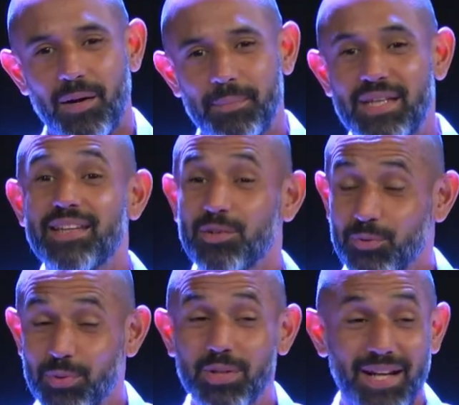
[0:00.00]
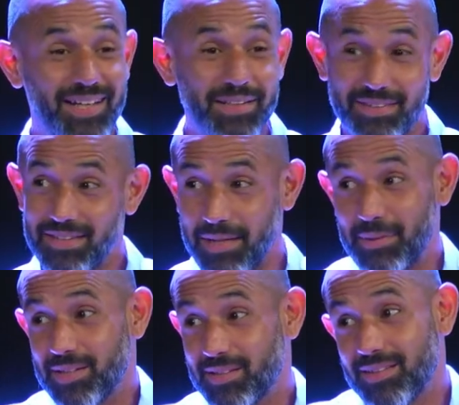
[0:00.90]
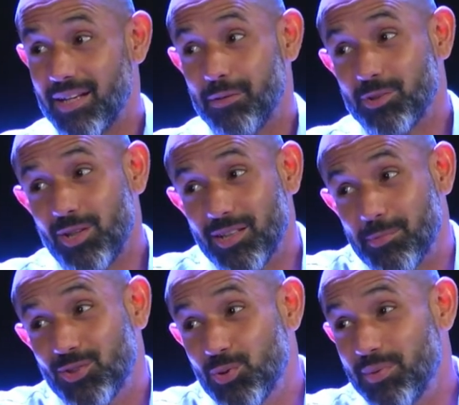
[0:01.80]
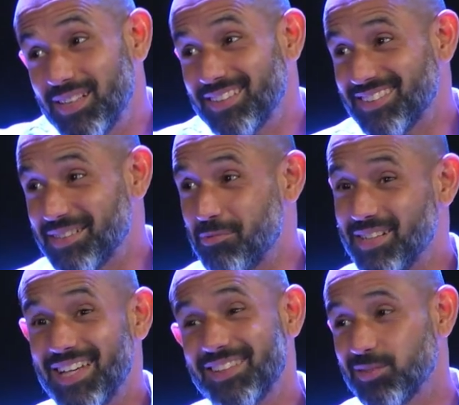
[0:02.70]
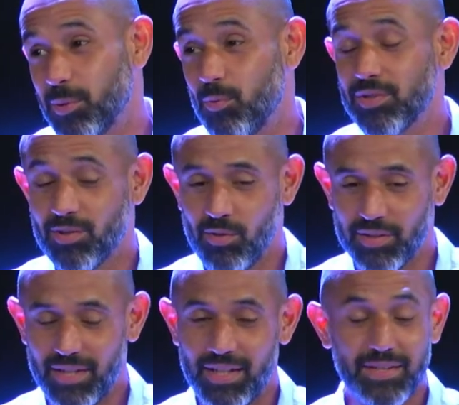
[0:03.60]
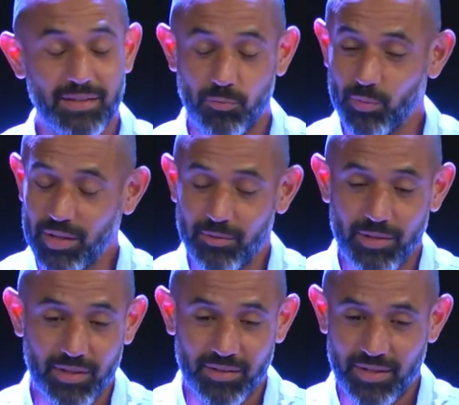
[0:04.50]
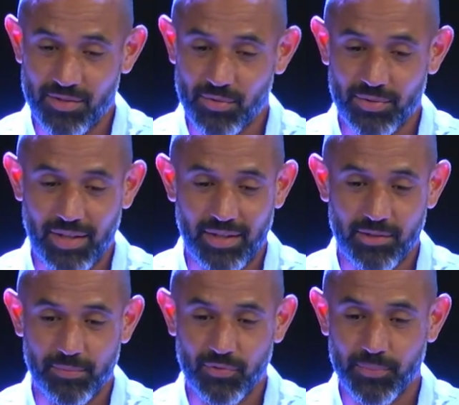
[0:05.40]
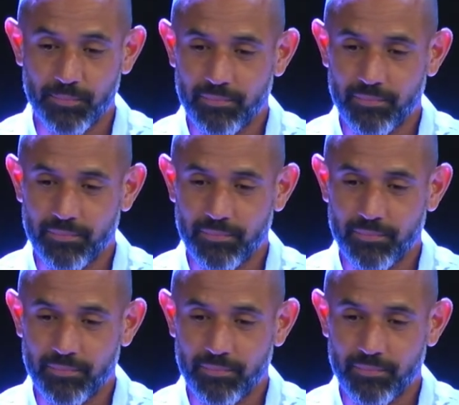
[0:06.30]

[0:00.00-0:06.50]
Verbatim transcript: Yeah, those were, and then, I mean, like we talked about two meetings in one night, so it was a long night, really, really contentious items.